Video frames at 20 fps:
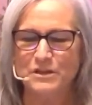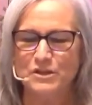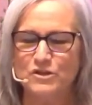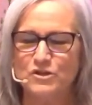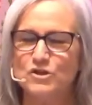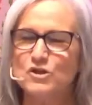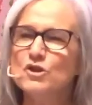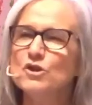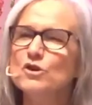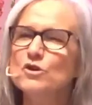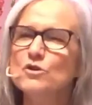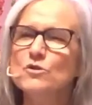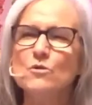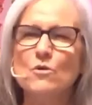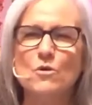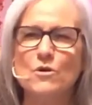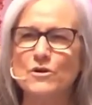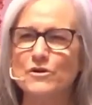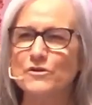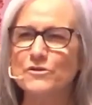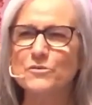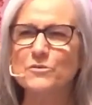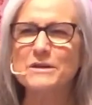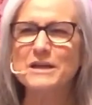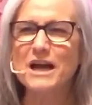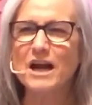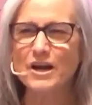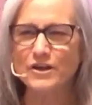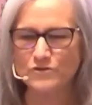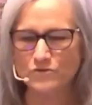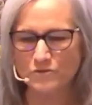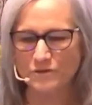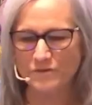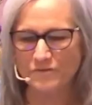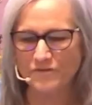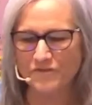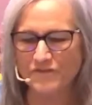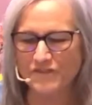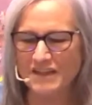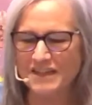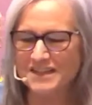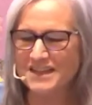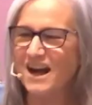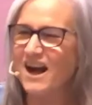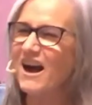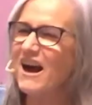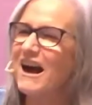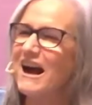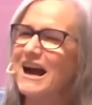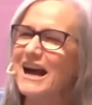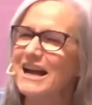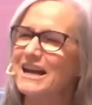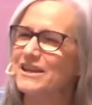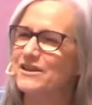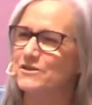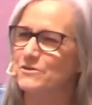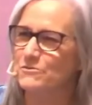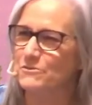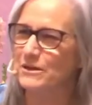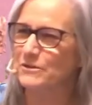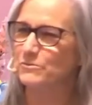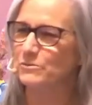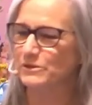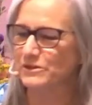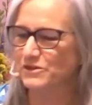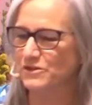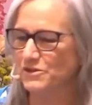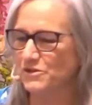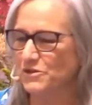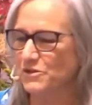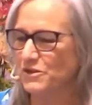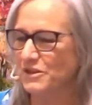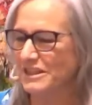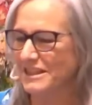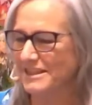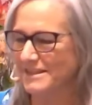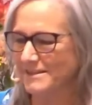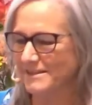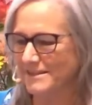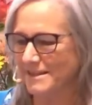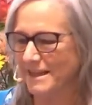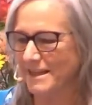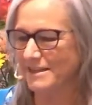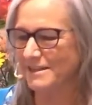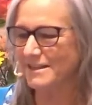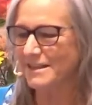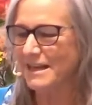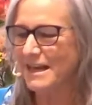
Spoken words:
200 or 300 feet high the redwoods stood, he said,